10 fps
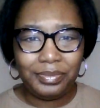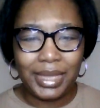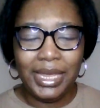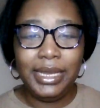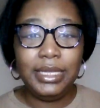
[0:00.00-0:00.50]

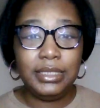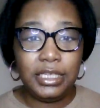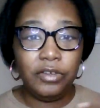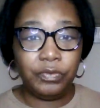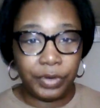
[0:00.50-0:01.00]
It is
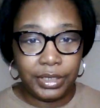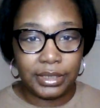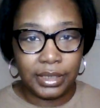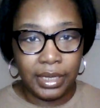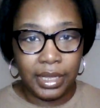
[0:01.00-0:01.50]
different
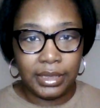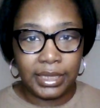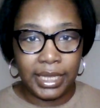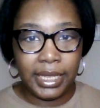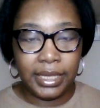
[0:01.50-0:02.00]

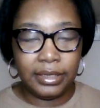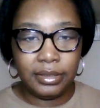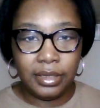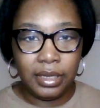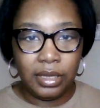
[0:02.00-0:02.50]
than
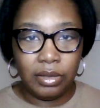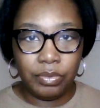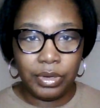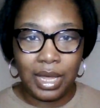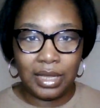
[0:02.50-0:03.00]

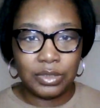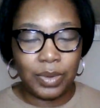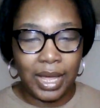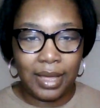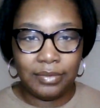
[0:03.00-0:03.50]
Real
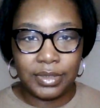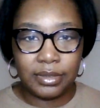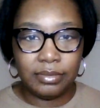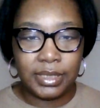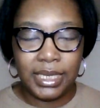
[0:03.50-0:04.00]
Housewives
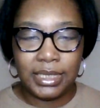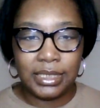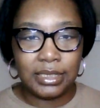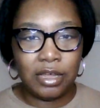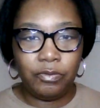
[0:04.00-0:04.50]

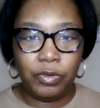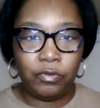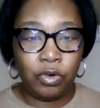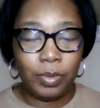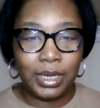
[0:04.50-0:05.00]
seasons of
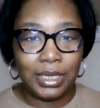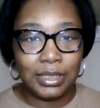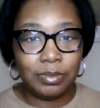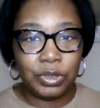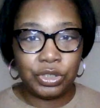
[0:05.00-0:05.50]
before because
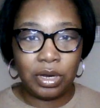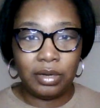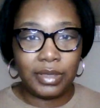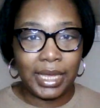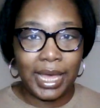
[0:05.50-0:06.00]
majority of
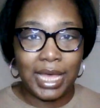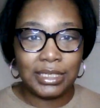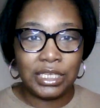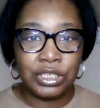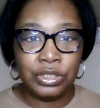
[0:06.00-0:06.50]
the cast
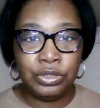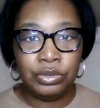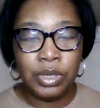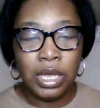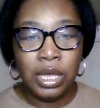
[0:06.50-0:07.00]
is
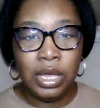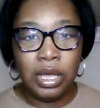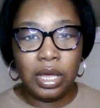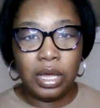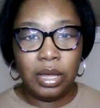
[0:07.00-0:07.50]
new.
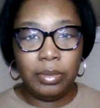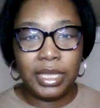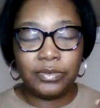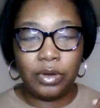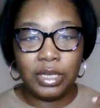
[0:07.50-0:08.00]

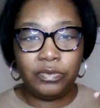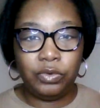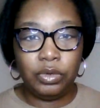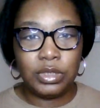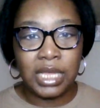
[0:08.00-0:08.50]
As far as
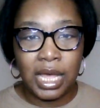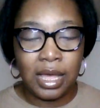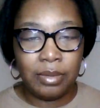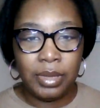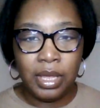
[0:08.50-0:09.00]

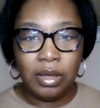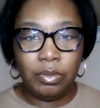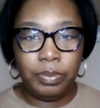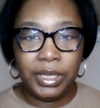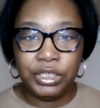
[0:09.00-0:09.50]
full-time
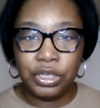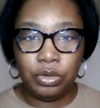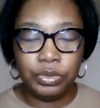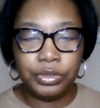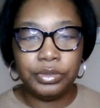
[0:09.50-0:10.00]
peach
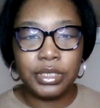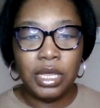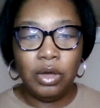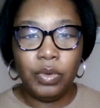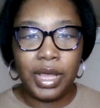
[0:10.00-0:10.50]
holders,
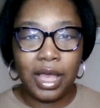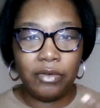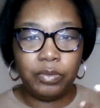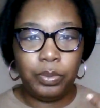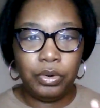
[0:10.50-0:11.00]
we have
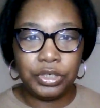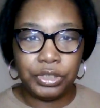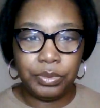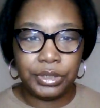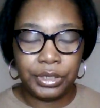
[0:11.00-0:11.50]
Porsha
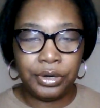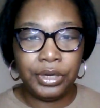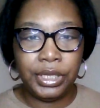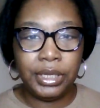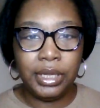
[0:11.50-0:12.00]

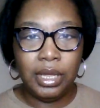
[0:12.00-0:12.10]
returning.